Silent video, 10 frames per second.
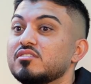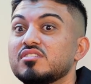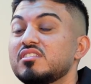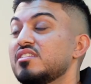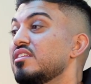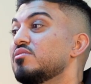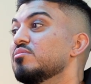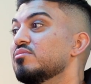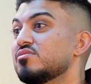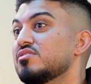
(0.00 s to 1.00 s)
She didn't need
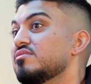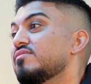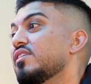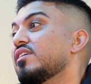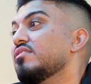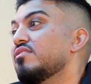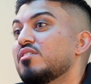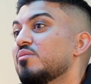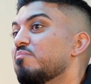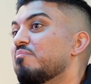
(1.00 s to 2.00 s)
to. She's fucking,
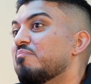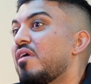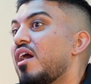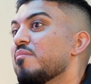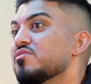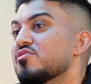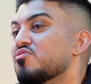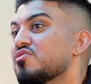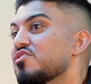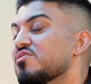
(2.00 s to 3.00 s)
her mom is a
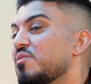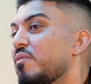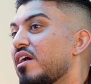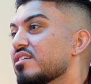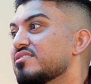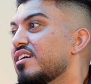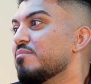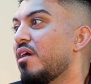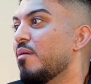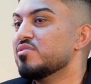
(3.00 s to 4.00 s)
traditional
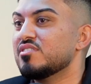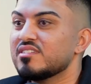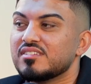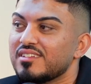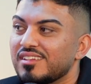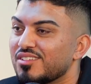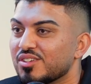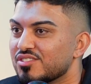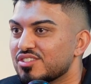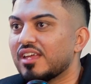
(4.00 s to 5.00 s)
Pakistani mom. She doesn't need to
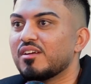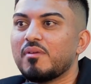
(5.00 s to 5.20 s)
cook shit.